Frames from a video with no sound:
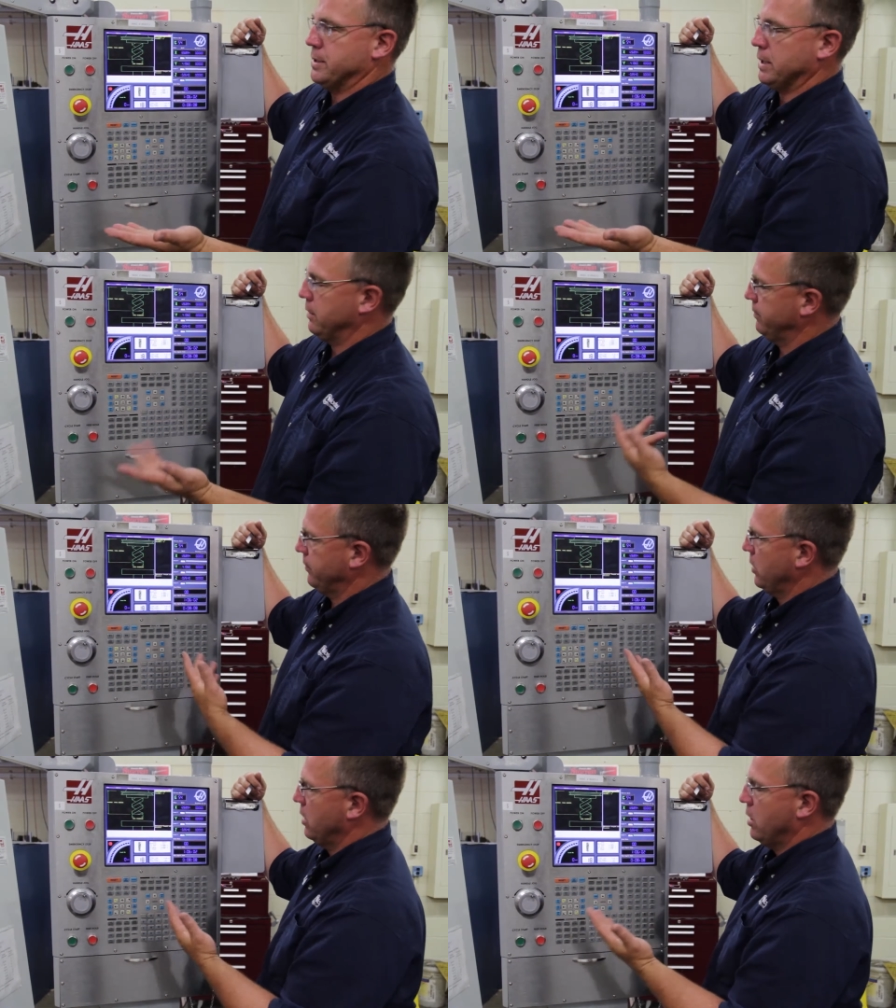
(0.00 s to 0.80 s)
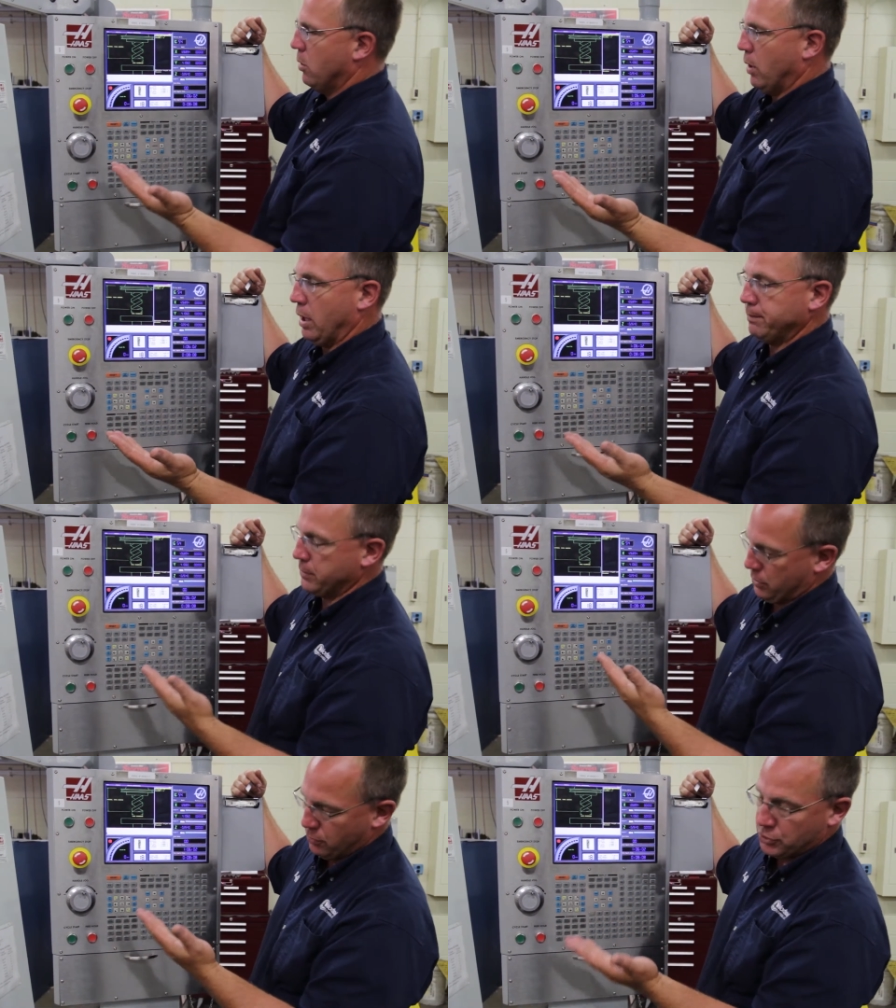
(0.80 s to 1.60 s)
is it?
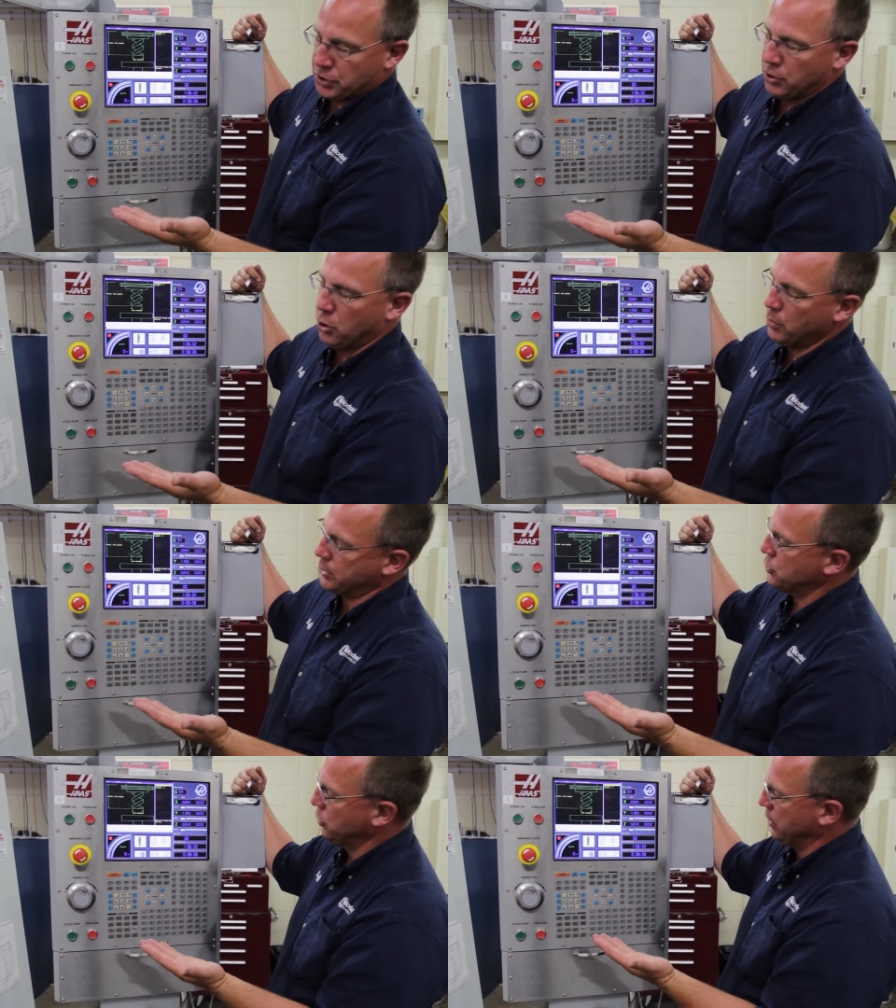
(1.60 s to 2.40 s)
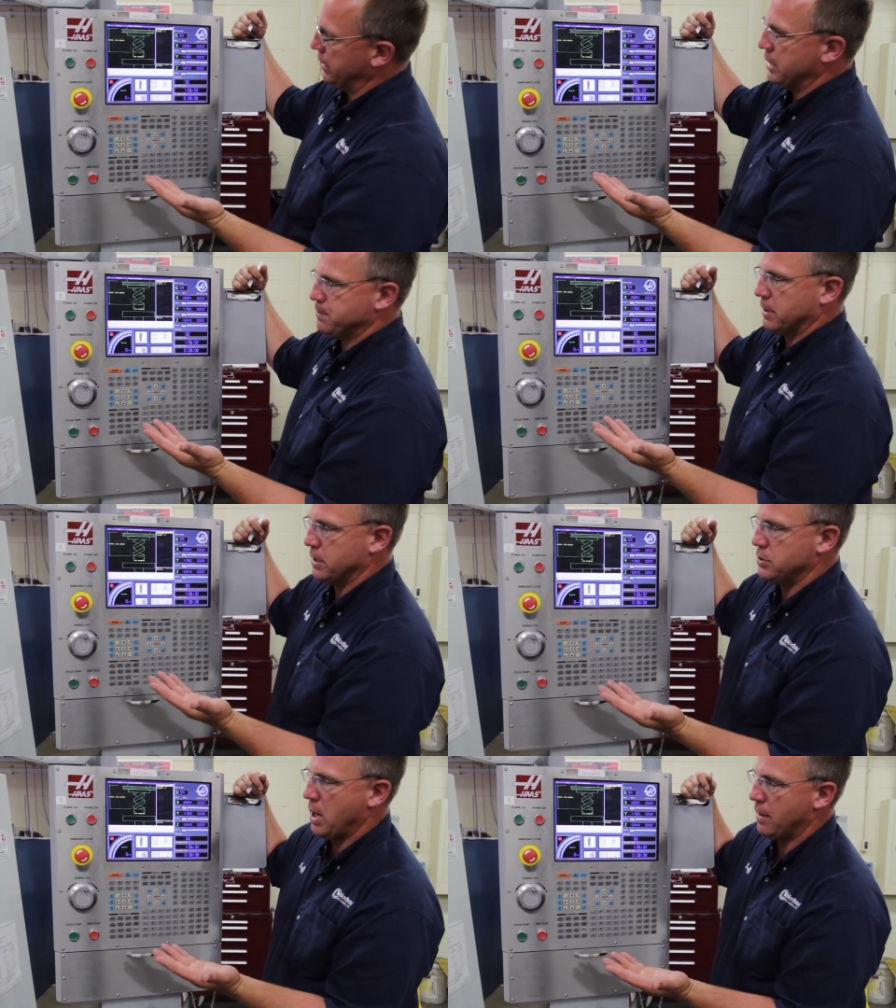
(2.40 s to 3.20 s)
Well, you should know what tool it is
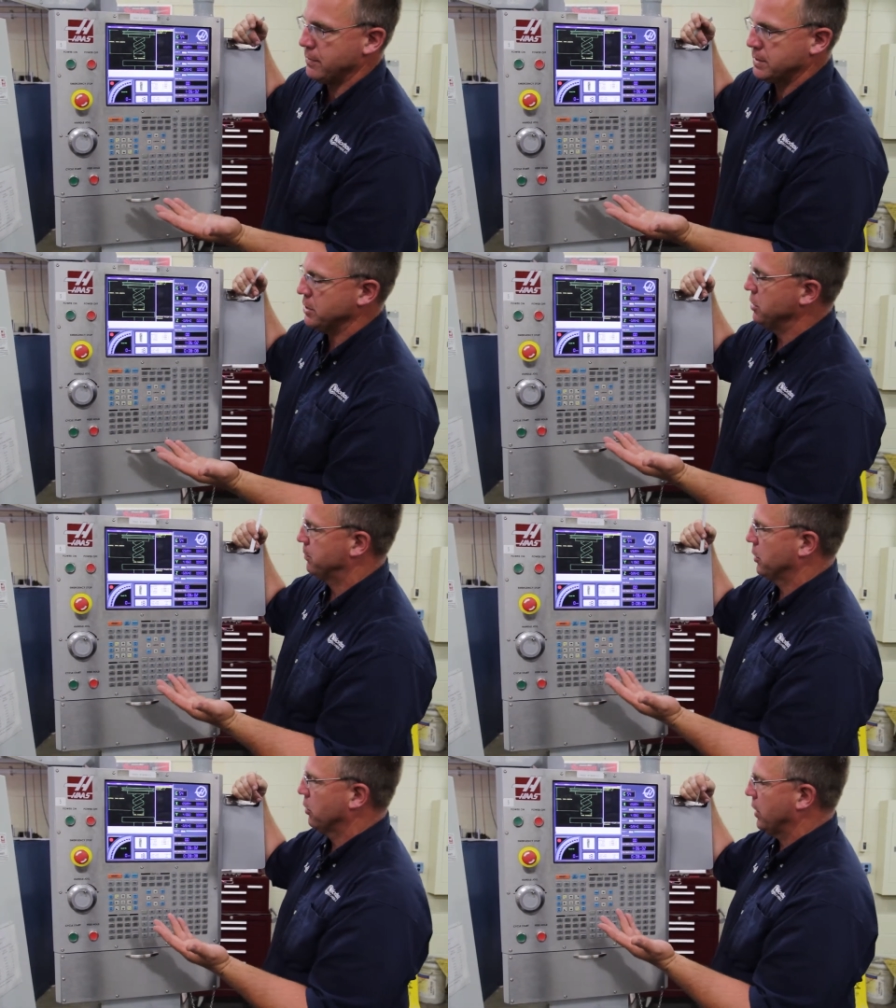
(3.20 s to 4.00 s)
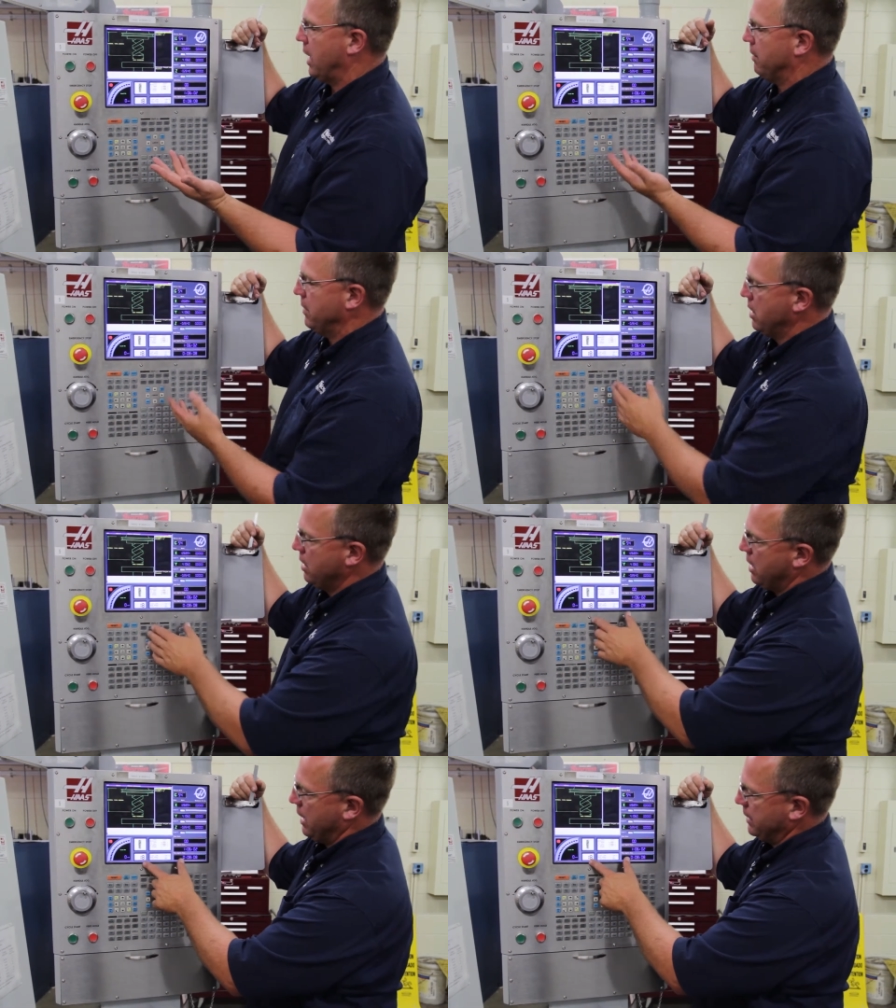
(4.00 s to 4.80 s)
because you have this in your program.
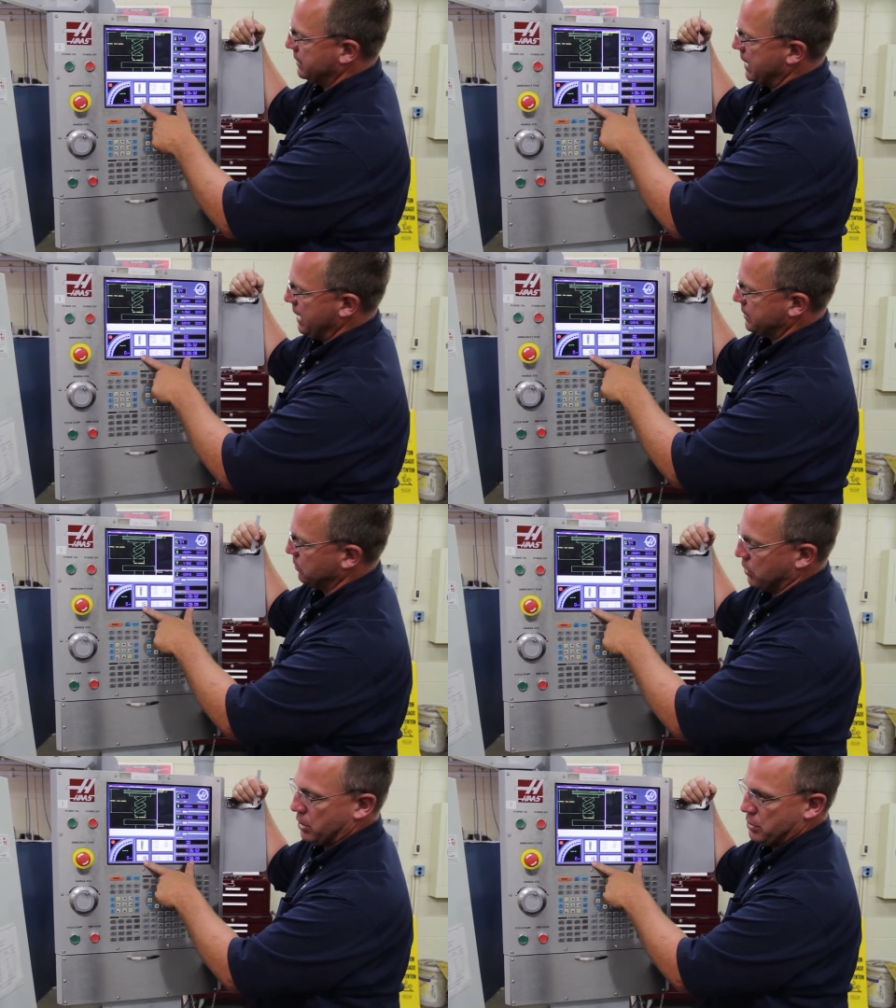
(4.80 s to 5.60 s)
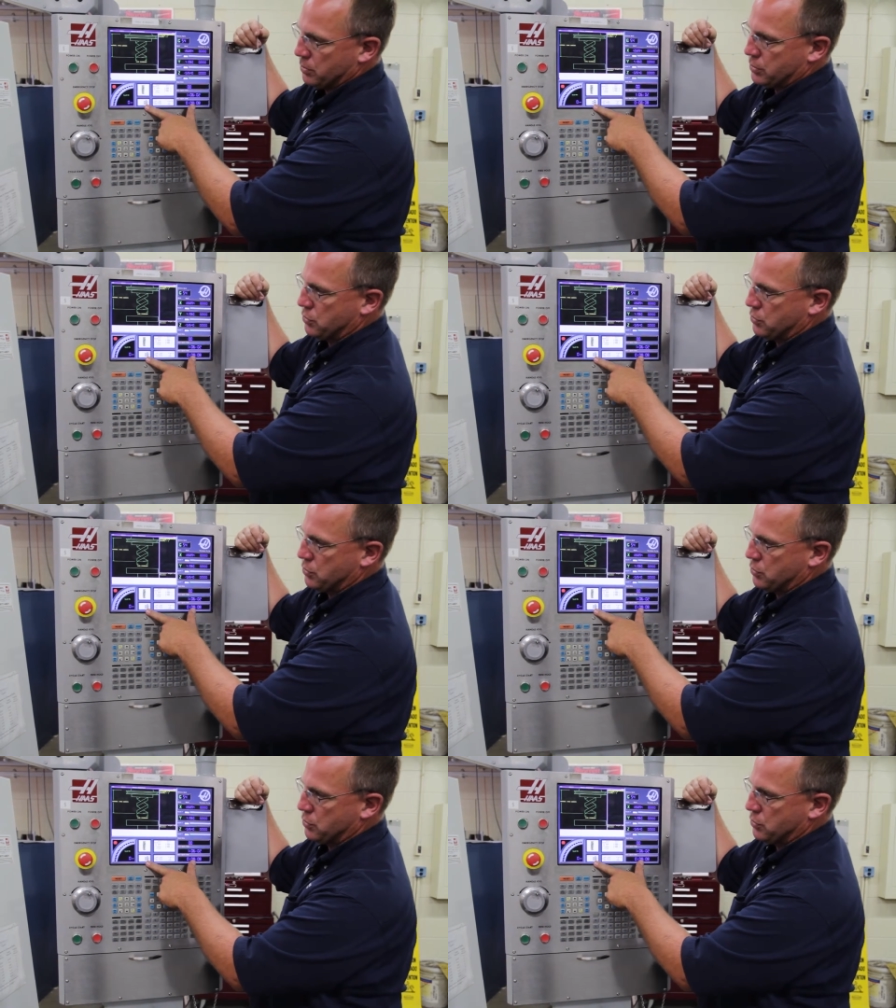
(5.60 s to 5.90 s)
In this case, we're going to use